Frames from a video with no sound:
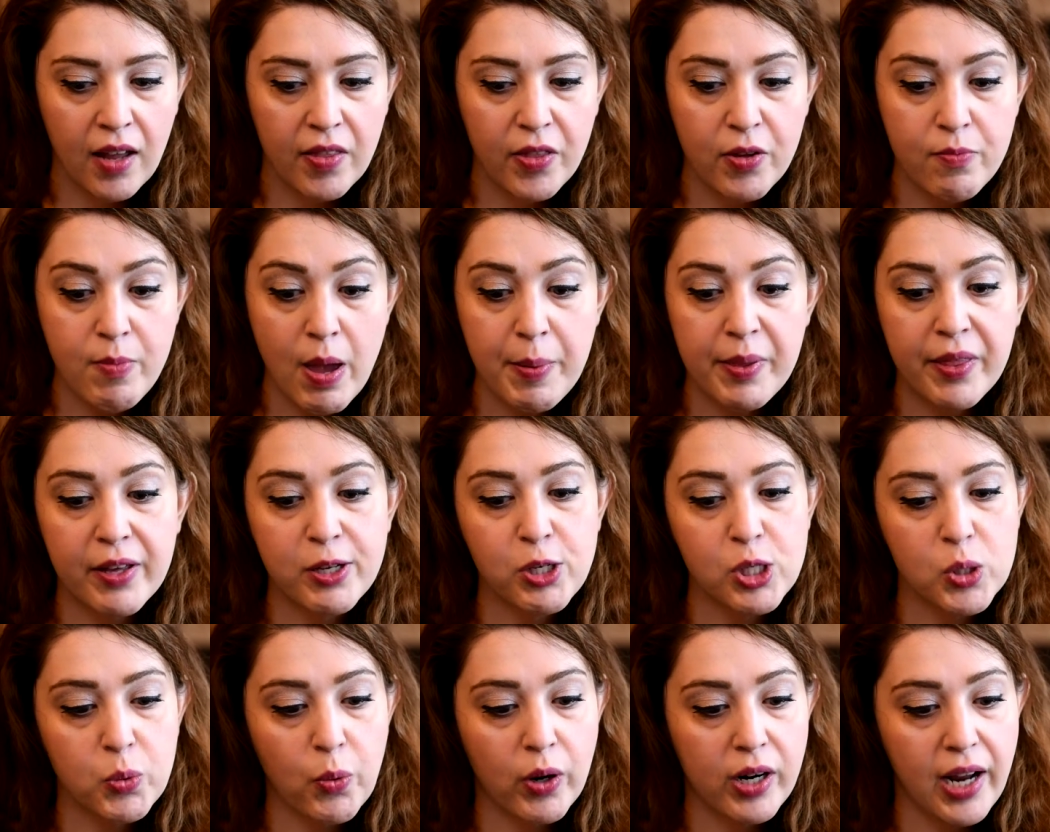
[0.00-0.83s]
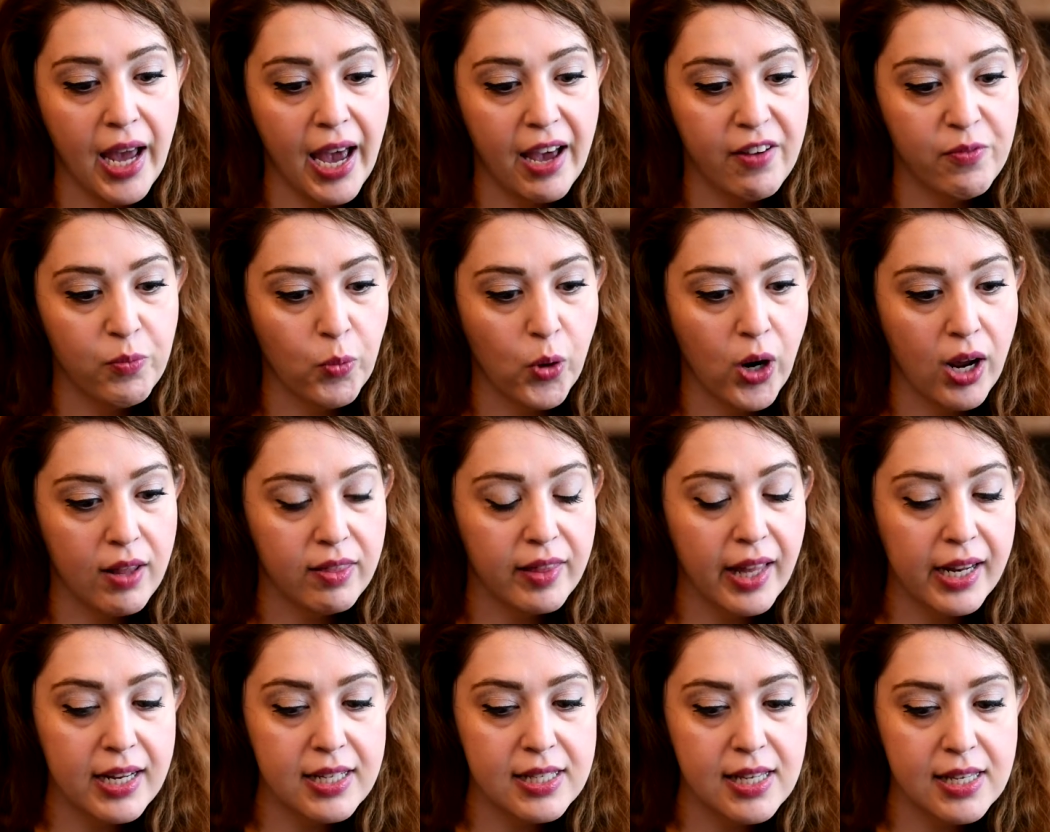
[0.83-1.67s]
Maybe they just want to have more
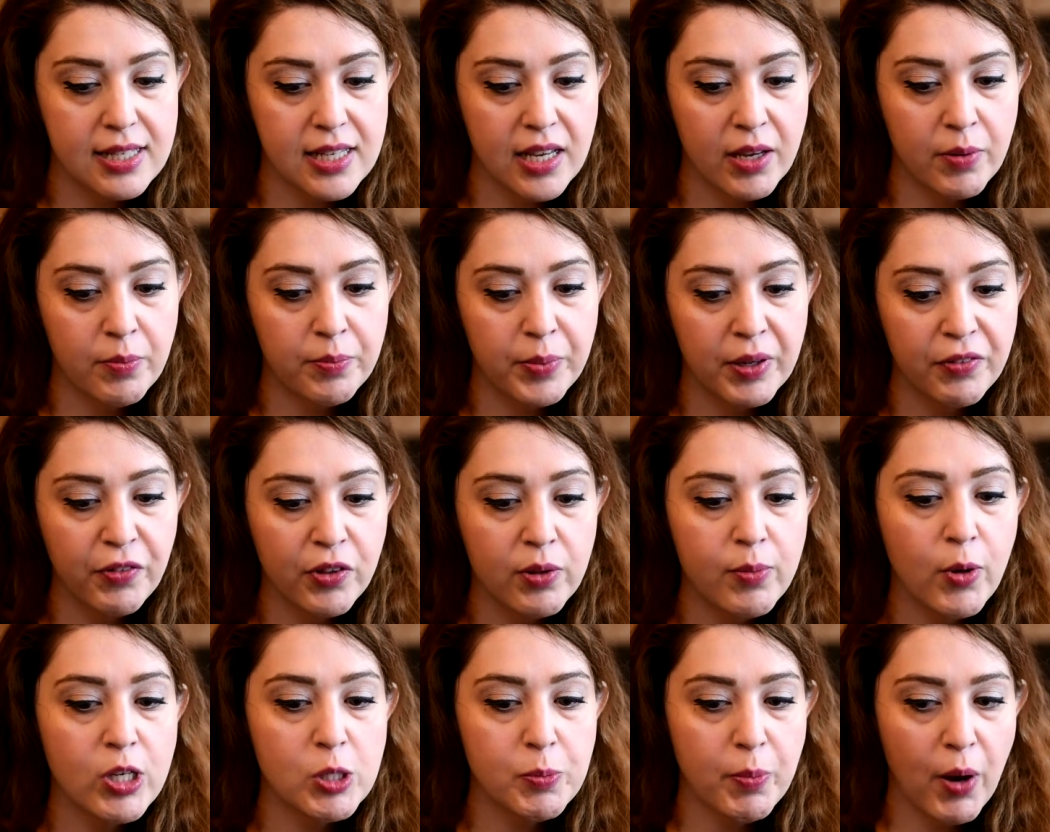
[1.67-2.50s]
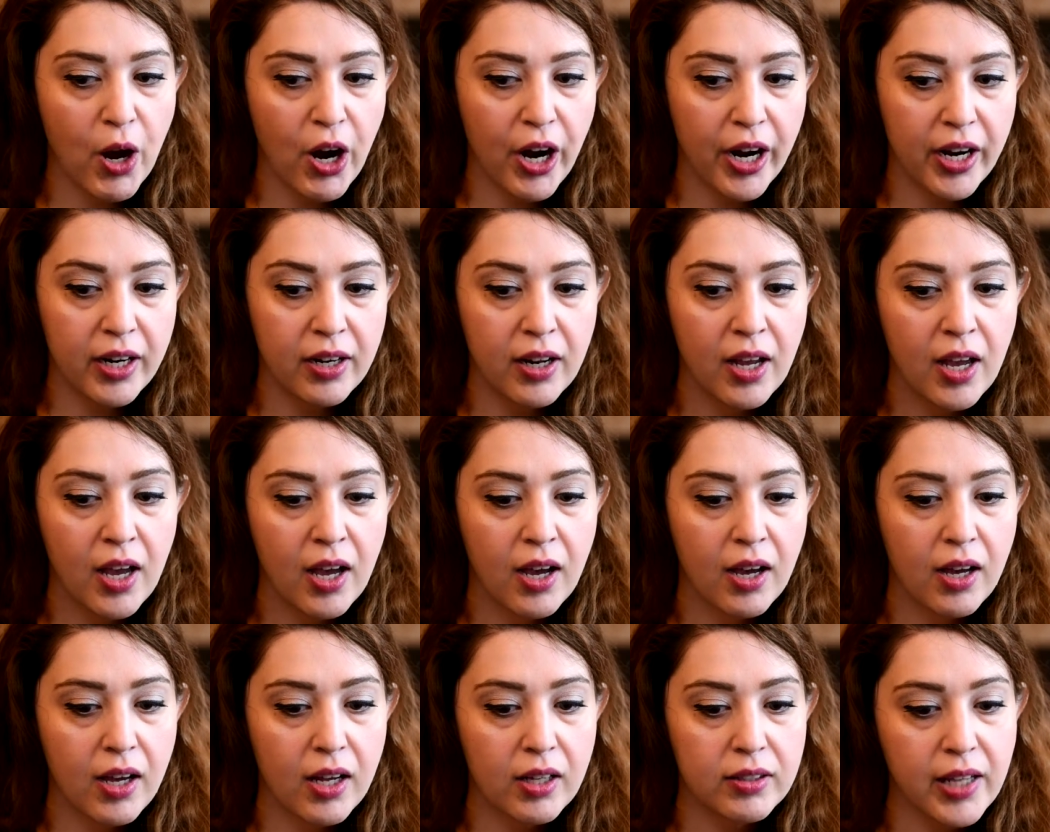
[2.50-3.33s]
athleticism. But for the most part,
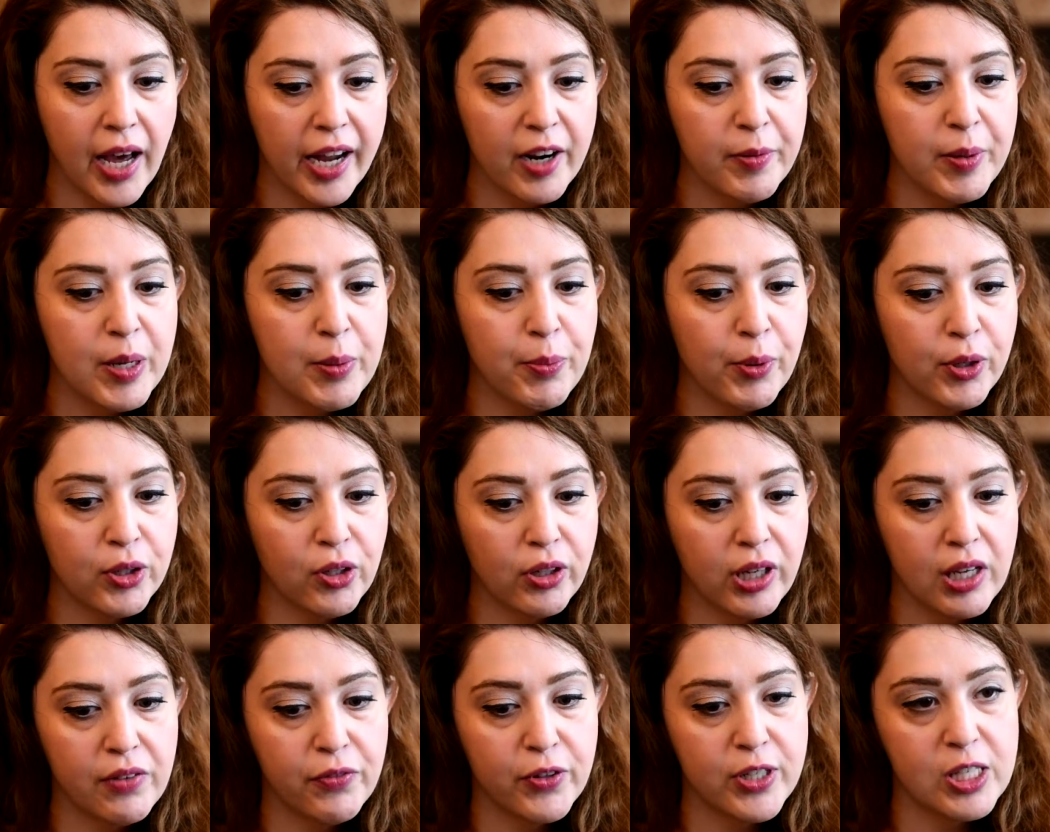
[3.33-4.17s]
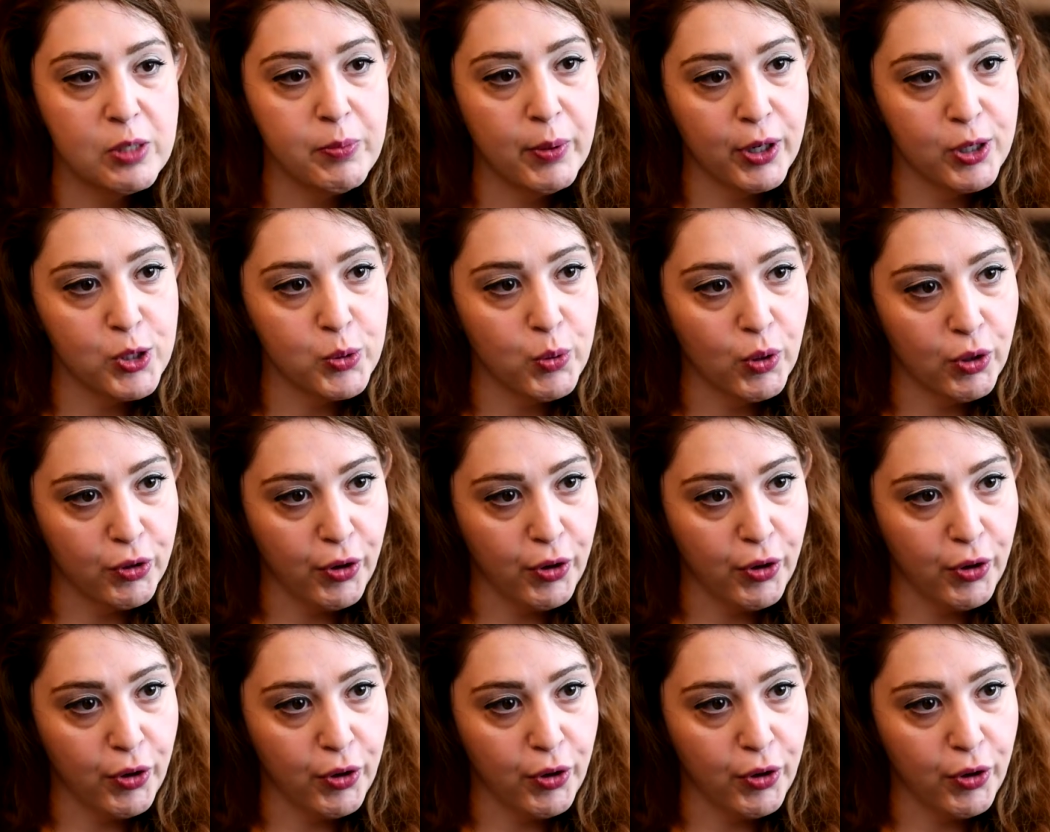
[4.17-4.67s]
a lot of people are looking for spiritual